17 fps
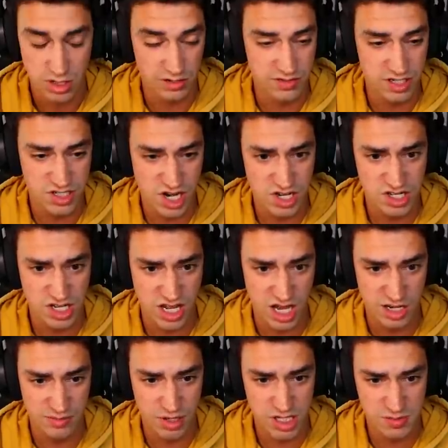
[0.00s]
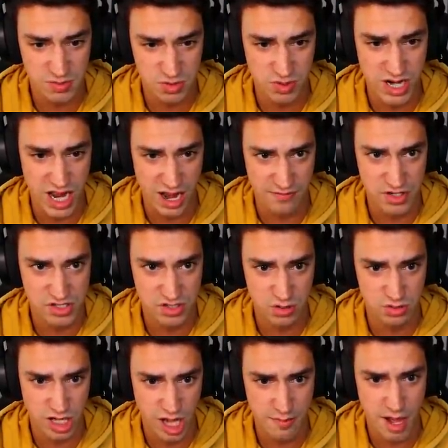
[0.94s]
I have to change the cutting blades between every
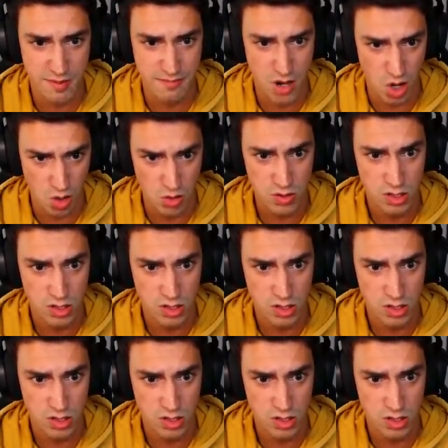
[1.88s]
single time I mow?